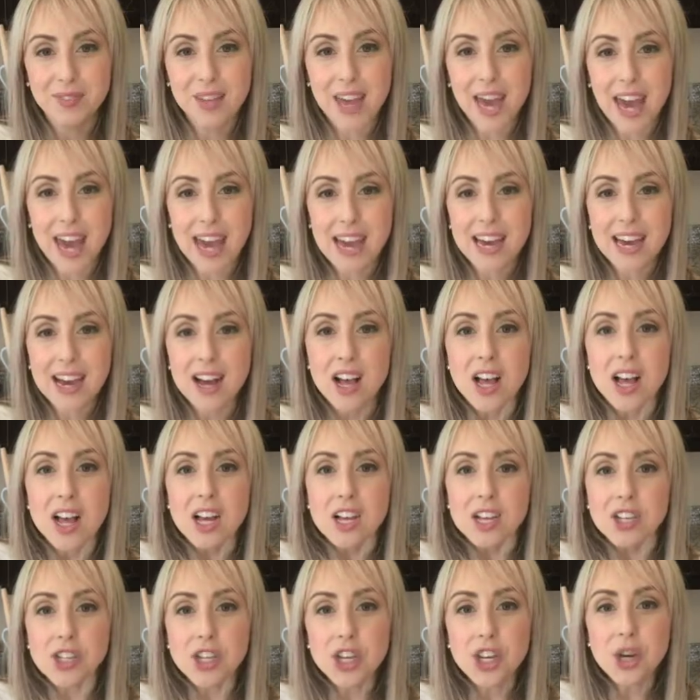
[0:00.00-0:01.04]
okay?
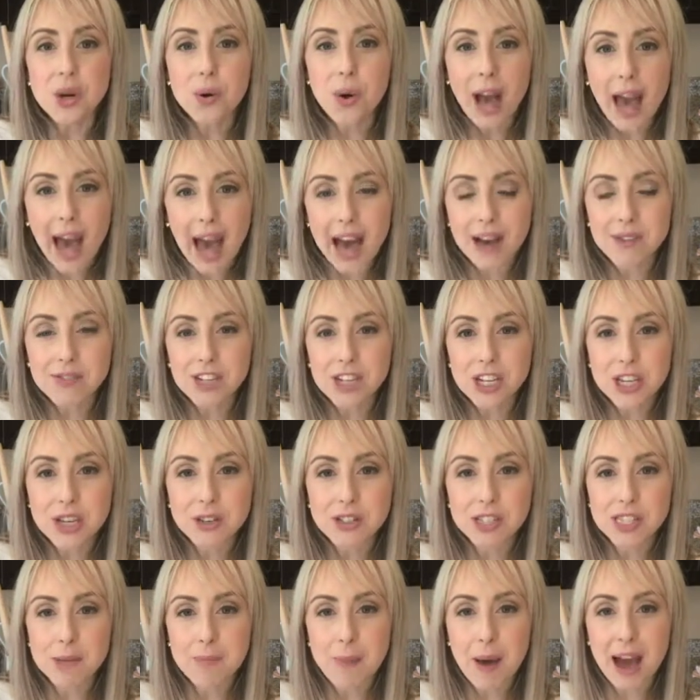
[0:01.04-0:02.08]
Do you have to
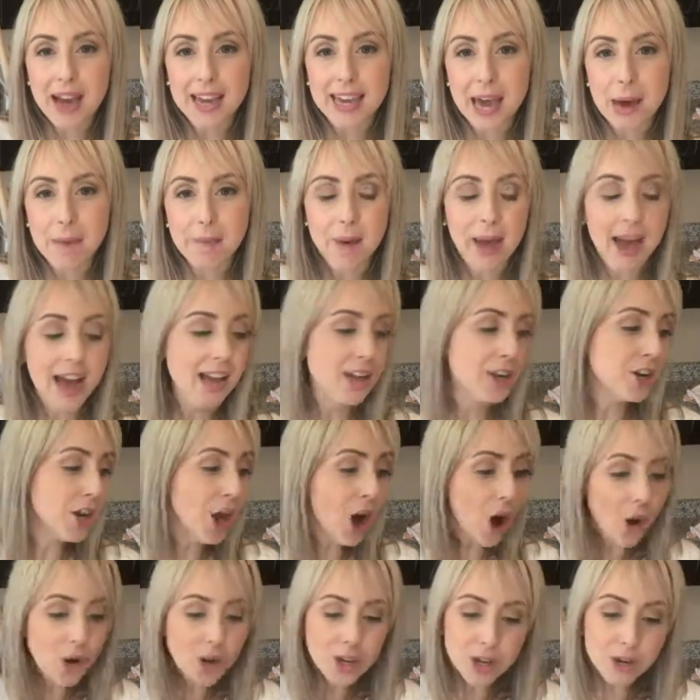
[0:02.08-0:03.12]
use the baguette pan?
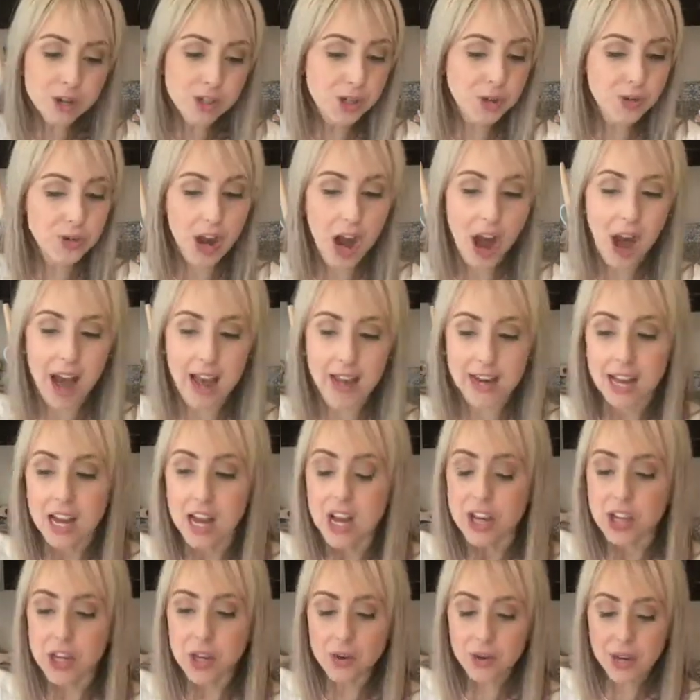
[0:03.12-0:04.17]
No, you do not.
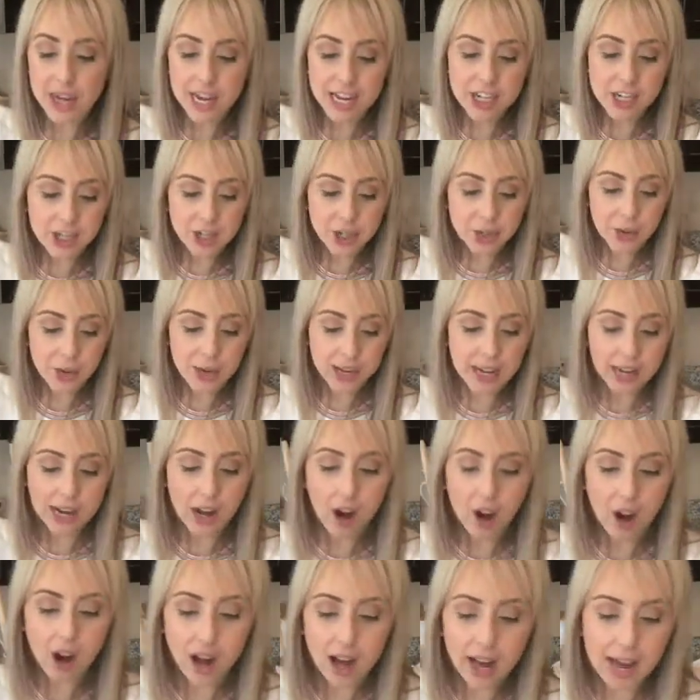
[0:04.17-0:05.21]
You can do it
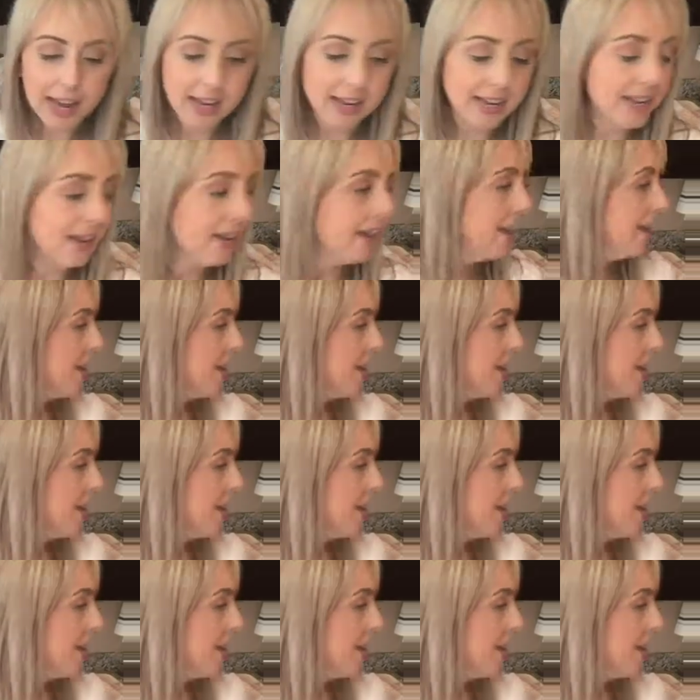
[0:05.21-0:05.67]
on